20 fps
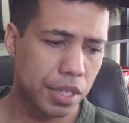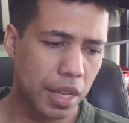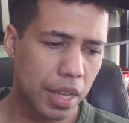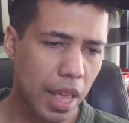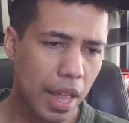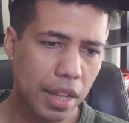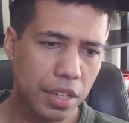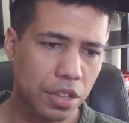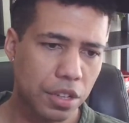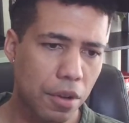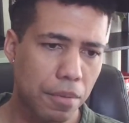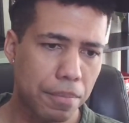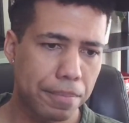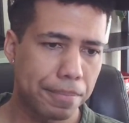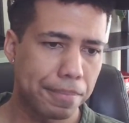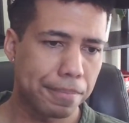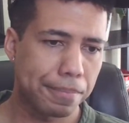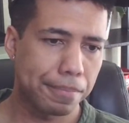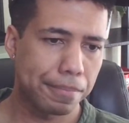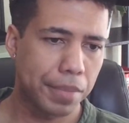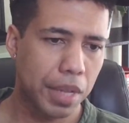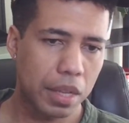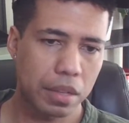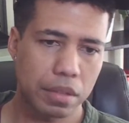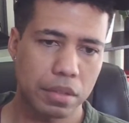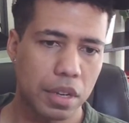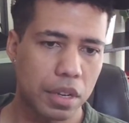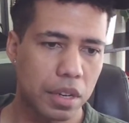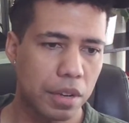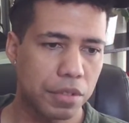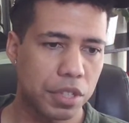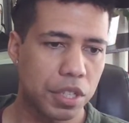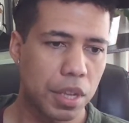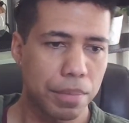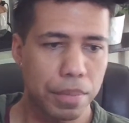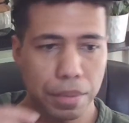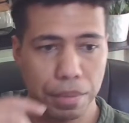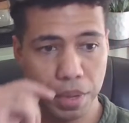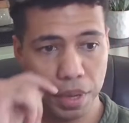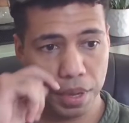She's like, "Yeah, let's go." Like didn't even
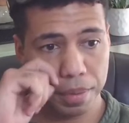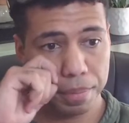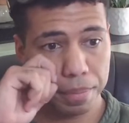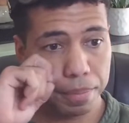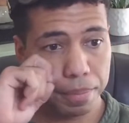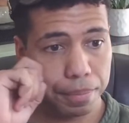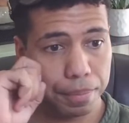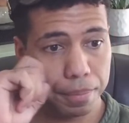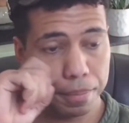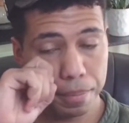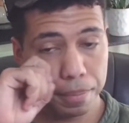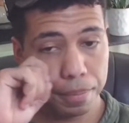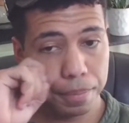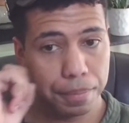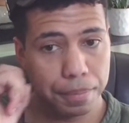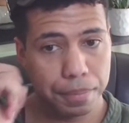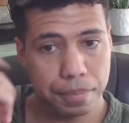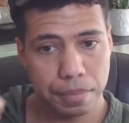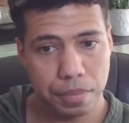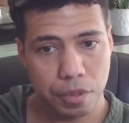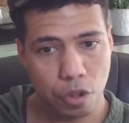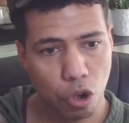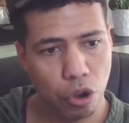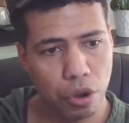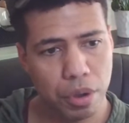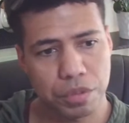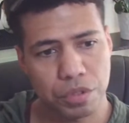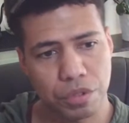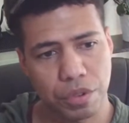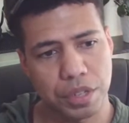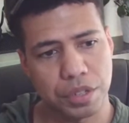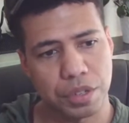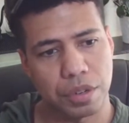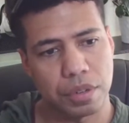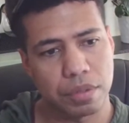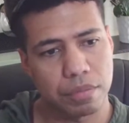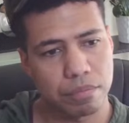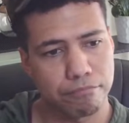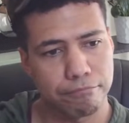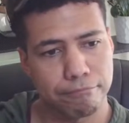skip a beat. Occam's
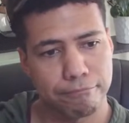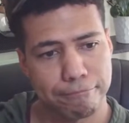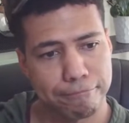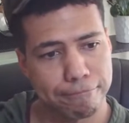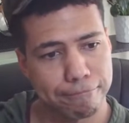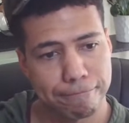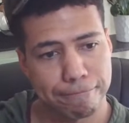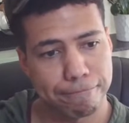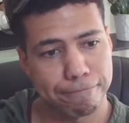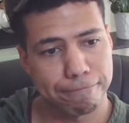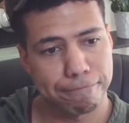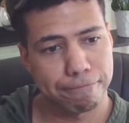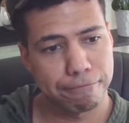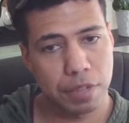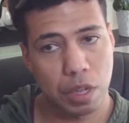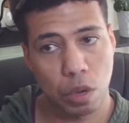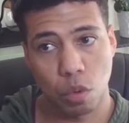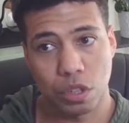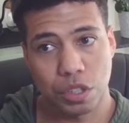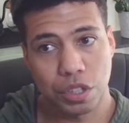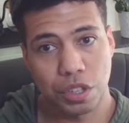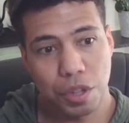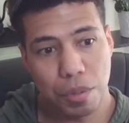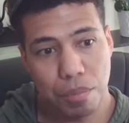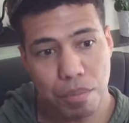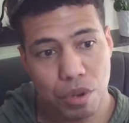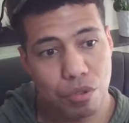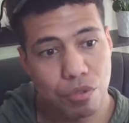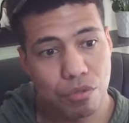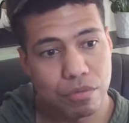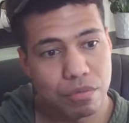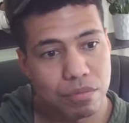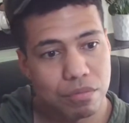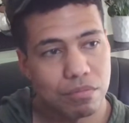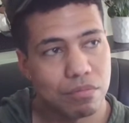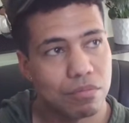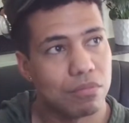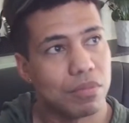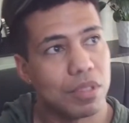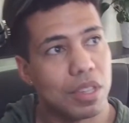razor. It wasn't the moon,
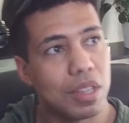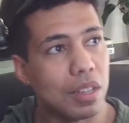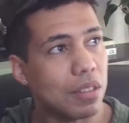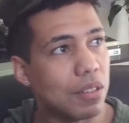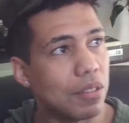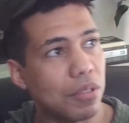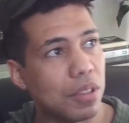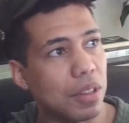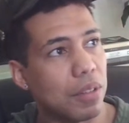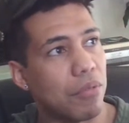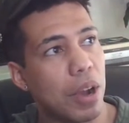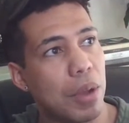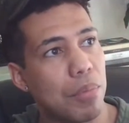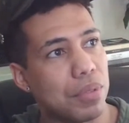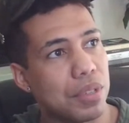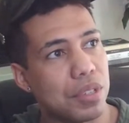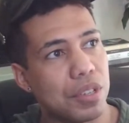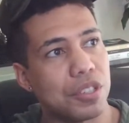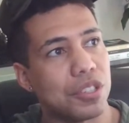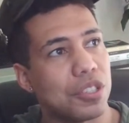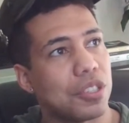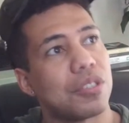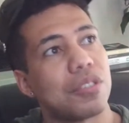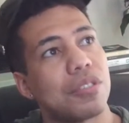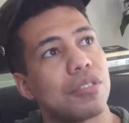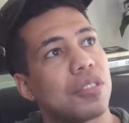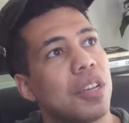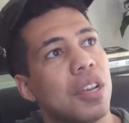the right position.